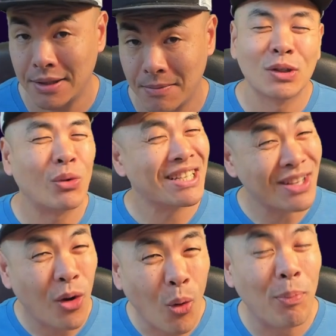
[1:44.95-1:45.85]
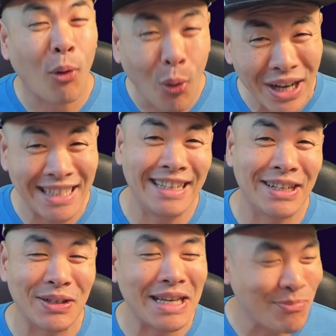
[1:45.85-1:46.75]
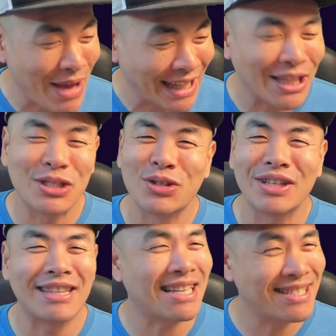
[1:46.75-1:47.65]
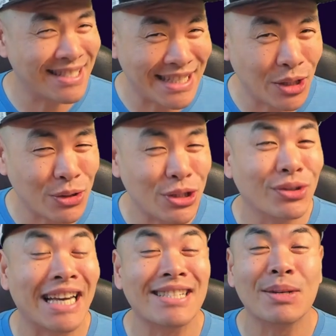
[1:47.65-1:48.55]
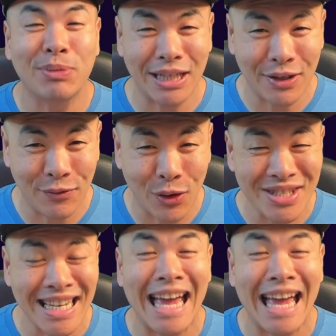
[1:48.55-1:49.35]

So what is the whole point here in making sure that that skill shield gets depleted first